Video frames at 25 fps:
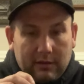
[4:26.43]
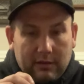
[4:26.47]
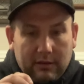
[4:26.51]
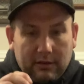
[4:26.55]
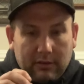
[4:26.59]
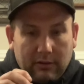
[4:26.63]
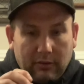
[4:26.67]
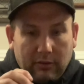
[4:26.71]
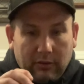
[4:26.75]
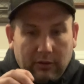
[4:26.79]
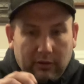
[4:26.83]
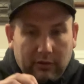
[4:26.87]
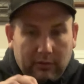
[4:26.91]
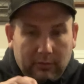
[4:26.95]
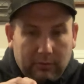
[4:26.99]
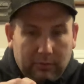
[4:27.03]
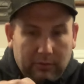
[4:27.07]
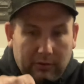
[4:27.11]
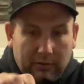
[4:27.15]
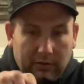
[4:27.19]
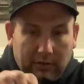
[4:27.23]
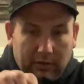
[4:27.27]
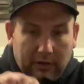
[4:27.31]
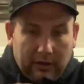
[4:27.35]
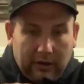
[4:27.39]
No need to
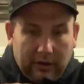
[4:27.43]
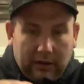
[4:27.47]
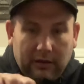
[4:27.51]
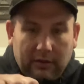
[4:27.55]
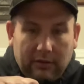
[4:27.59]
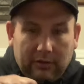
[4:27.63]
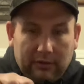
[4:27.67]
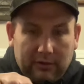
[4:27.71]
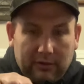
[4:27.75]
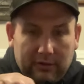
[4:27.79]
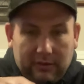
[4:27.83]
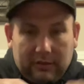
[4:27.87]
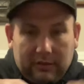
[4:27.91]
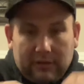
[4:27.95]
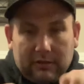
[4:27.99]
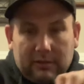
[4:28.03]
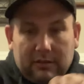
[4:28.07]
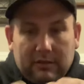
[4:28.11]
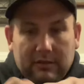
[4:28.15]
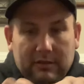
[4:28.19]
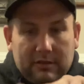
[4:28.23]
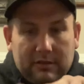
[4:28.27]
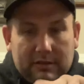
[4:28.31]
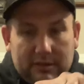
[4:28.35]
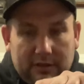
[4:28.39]
pull that out.
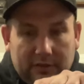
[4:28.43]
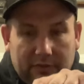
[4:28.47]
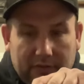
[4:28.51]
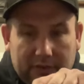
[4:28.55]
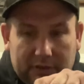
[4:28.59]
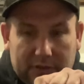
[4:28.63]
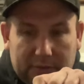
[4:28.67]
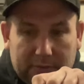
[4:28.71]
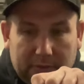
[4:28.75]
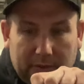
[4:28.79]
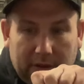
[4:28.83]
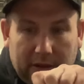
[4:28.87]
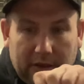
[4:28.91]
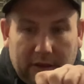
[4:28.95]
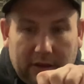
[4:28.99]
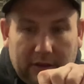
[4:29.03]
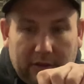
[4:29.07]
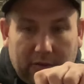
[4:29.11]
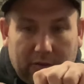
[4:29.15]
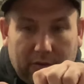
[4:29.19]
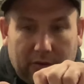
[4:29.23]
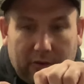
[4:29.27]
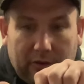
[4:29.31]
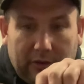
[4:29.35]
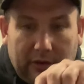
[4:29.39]

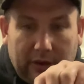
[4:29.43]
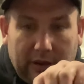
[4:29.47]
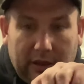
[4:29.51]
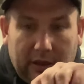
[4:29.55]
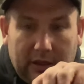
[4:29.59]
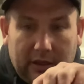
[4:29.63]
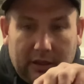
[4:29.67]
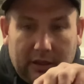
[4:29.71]
Self-explanatory.